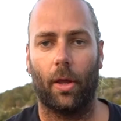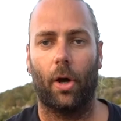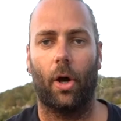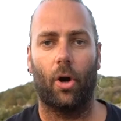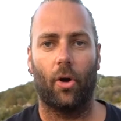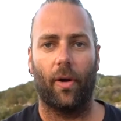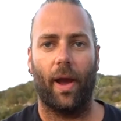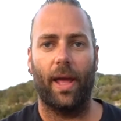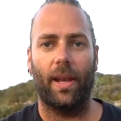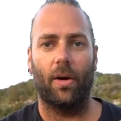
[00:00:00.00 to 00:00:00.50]

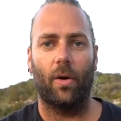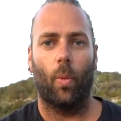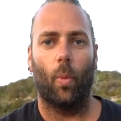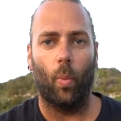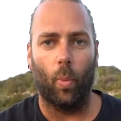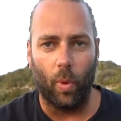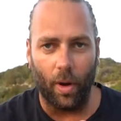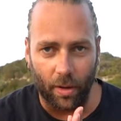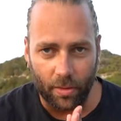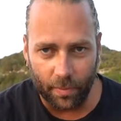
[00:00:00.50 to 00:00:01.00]
All right,
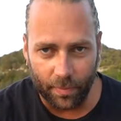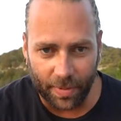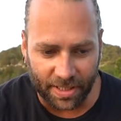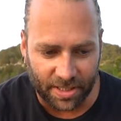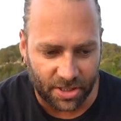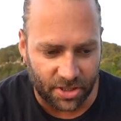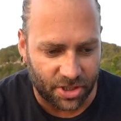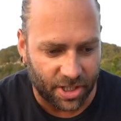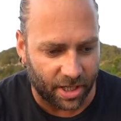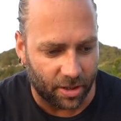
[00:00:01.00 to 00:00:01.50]
welcome back to
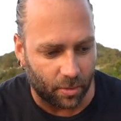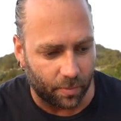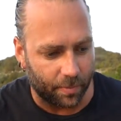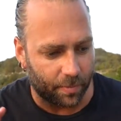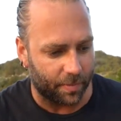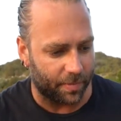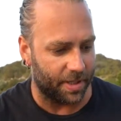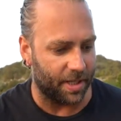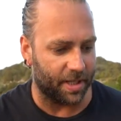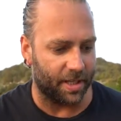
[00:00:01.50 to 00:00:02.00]
the channel.
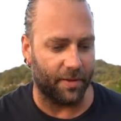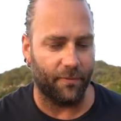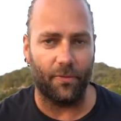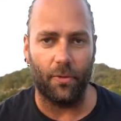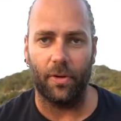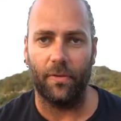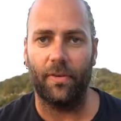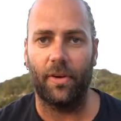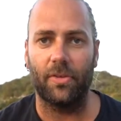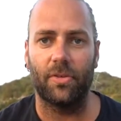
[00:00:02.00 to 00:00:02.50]
Nick,
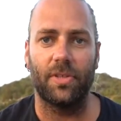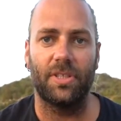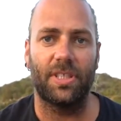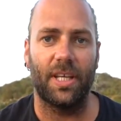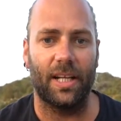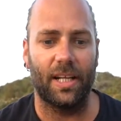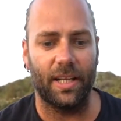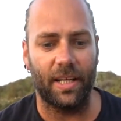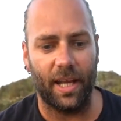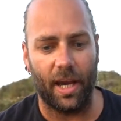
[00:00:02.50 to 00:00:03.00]
45 Degree
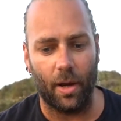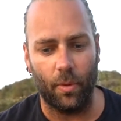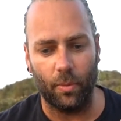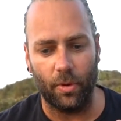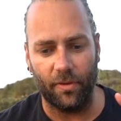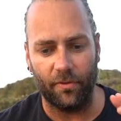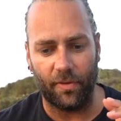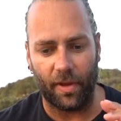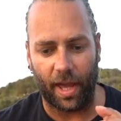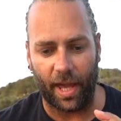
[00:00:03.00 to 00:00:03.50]
Sailing. Now,
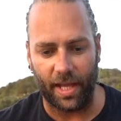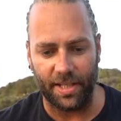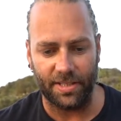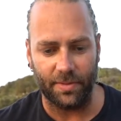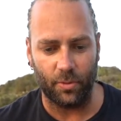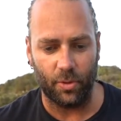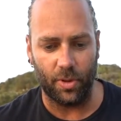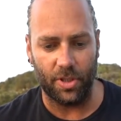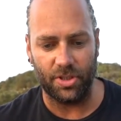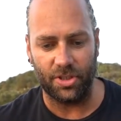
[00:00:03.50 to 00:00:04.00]
we've had some
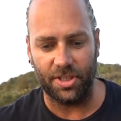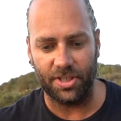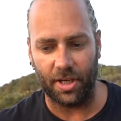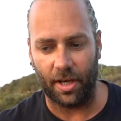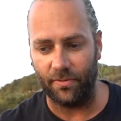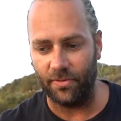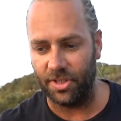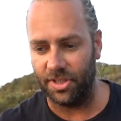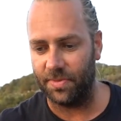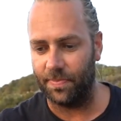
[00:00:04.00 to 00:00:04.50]
questions.
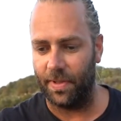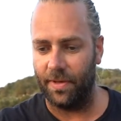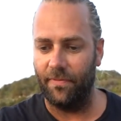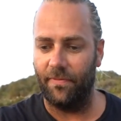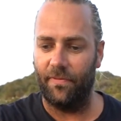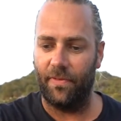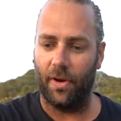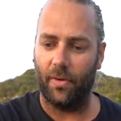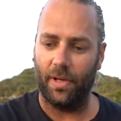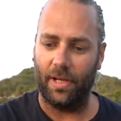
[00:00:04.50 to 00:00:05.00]
I've just been
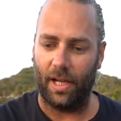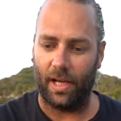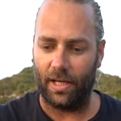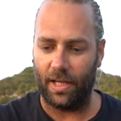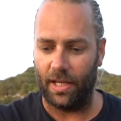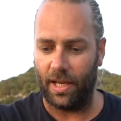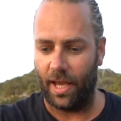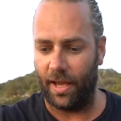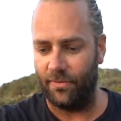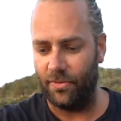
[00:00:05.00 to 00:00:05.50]
very lucky
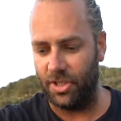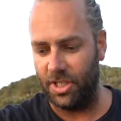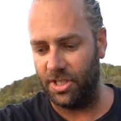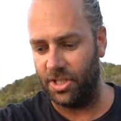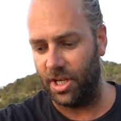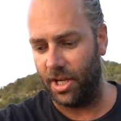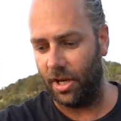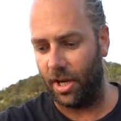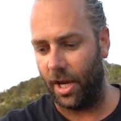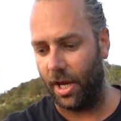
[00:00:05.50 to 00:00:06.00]
to have
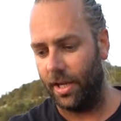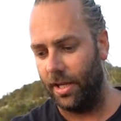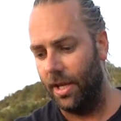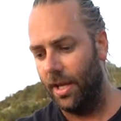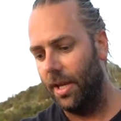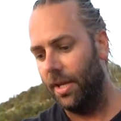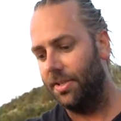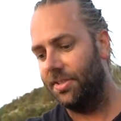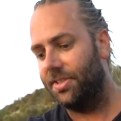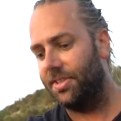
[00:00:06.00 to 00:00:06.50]
DJI
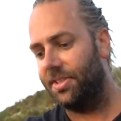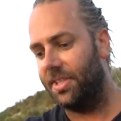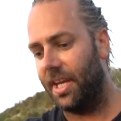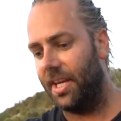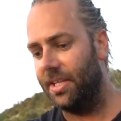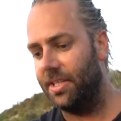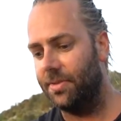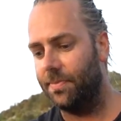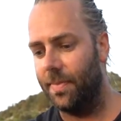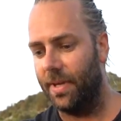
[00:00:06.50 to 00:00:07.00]

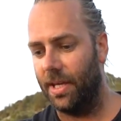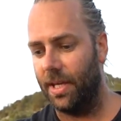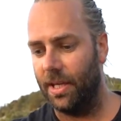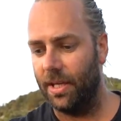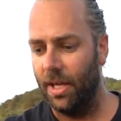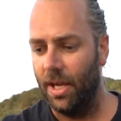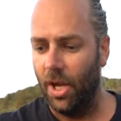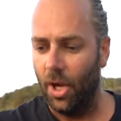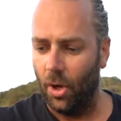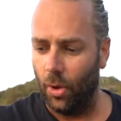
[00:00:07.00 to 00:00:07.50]
send me,
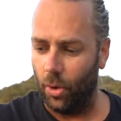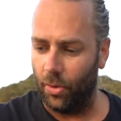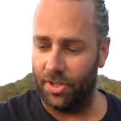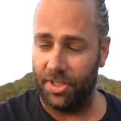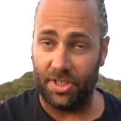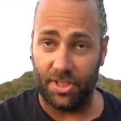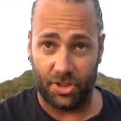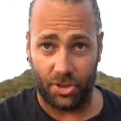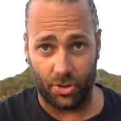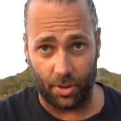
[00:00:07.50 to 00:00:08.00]
or the
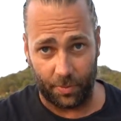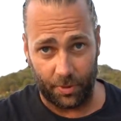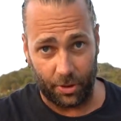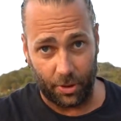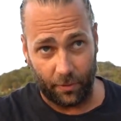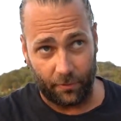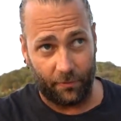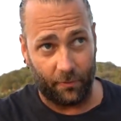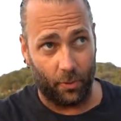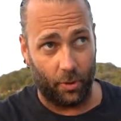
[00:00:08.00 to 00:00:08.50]

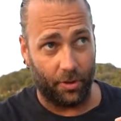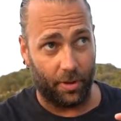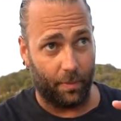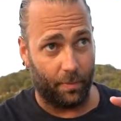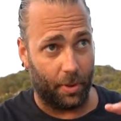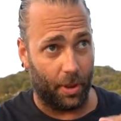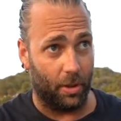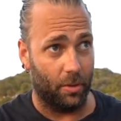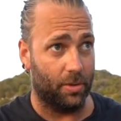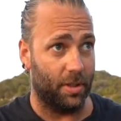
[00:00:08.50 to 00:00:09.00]
distributor for the
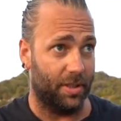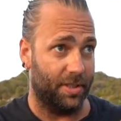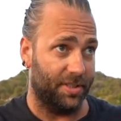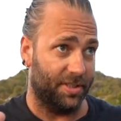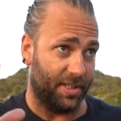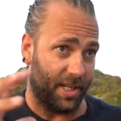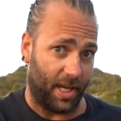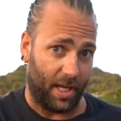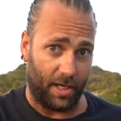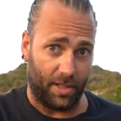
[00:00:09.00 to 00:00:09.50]

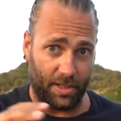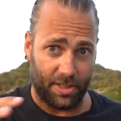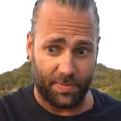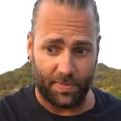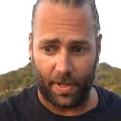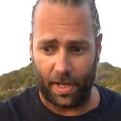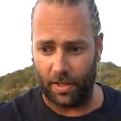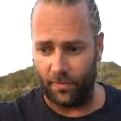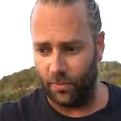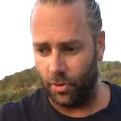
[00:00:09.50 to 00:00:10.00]
Balkans and this
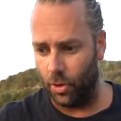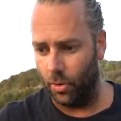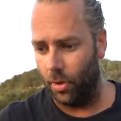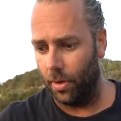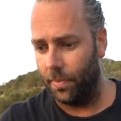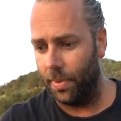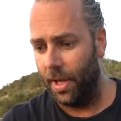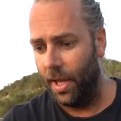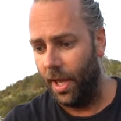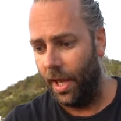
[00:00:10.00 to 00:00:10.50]
part of
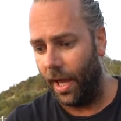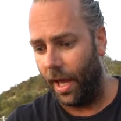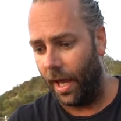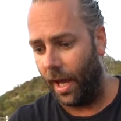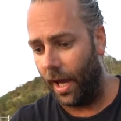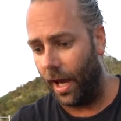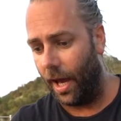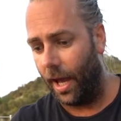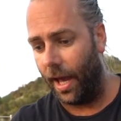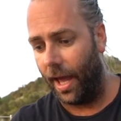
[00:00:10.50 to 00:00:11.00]
Europe,
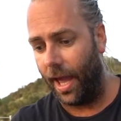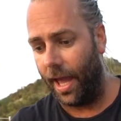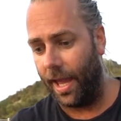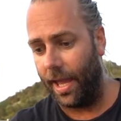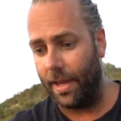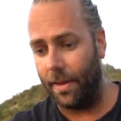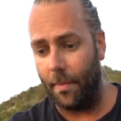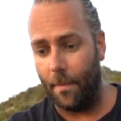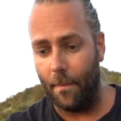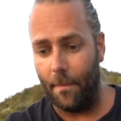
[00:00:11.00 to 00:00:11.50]

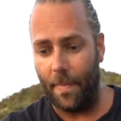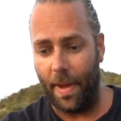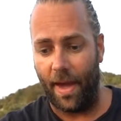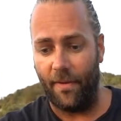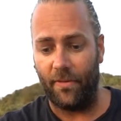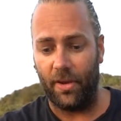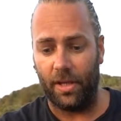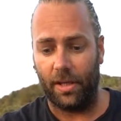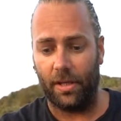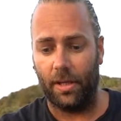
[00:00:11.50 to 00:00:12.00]
a
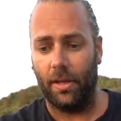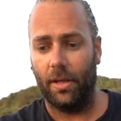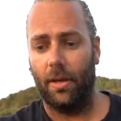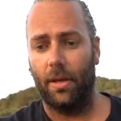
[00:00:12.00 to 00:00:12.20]
Mavic